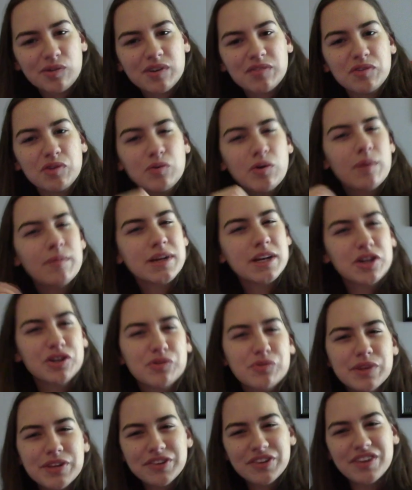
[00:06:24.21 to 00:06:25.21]
If you want me to
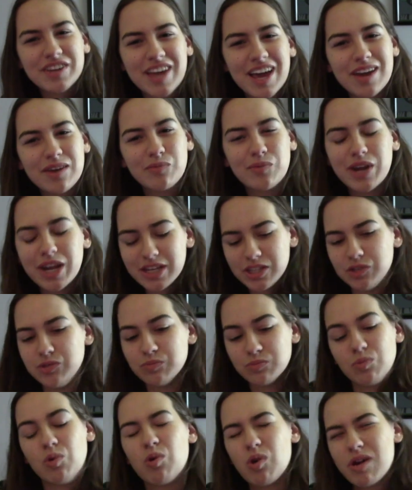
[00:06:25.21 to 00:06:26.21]
do this again when I do
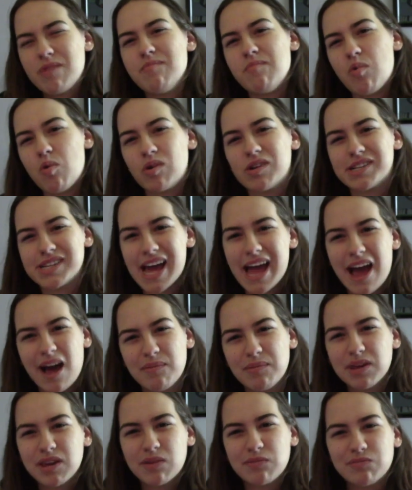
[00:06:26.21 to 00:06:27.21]
more and more
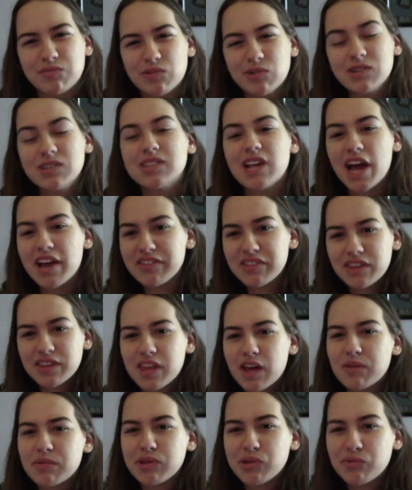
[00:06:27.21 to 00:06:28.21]
tabbing of books, I think
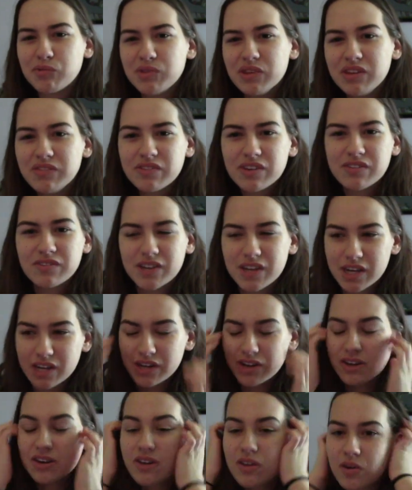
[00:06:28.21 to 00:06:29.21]
that'd be a really fun
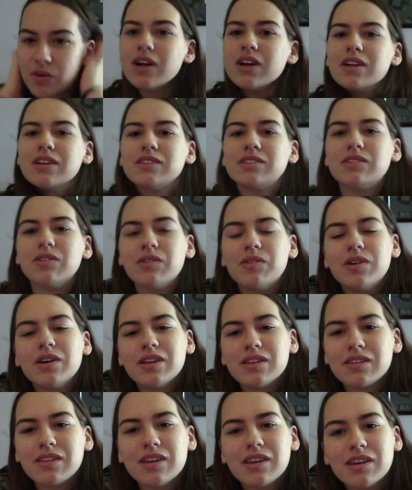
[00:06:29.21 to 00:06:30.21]
video to do. So
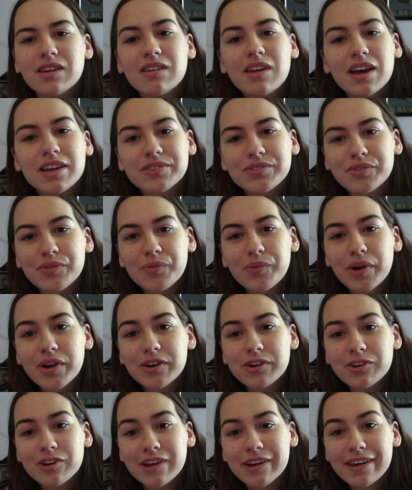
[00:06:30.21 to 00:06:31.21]
thank you guys for
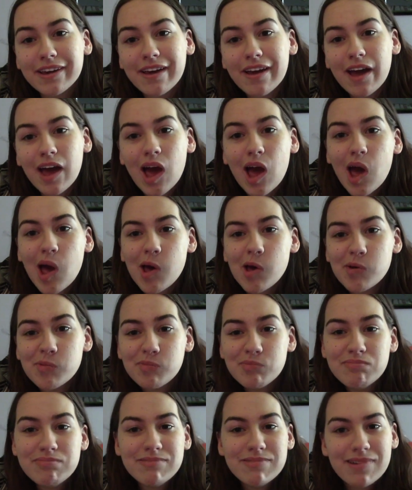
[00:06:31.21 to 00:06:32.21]
watching.
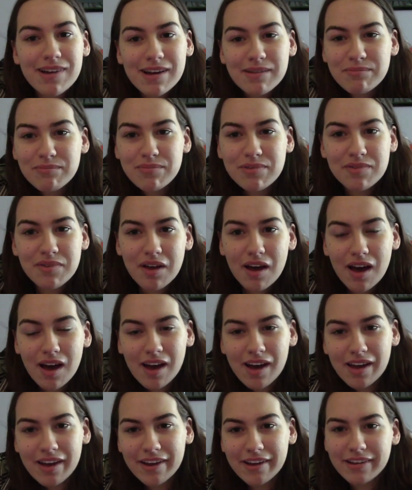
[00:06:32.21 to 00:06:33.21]

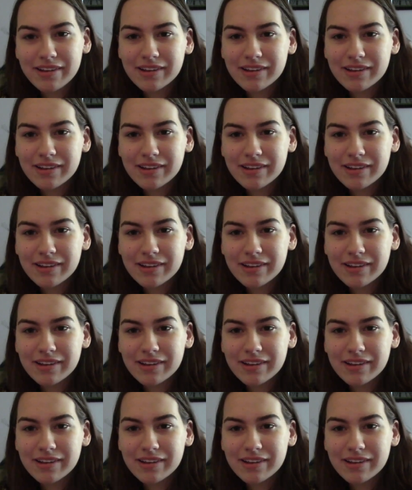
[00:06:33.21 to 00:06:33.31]
Bye-bye.